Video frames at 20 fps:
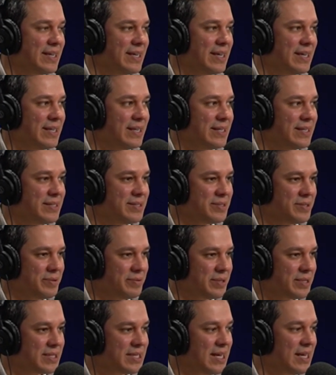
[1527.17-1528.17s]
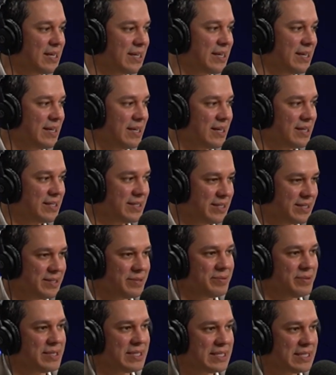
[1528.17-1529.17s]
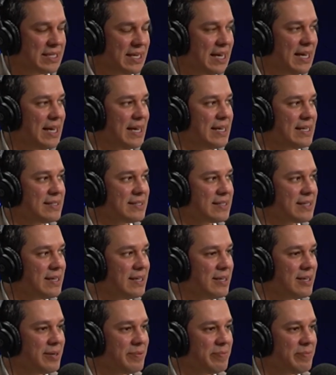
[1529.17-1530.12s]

And as you were talking, I did want to ask,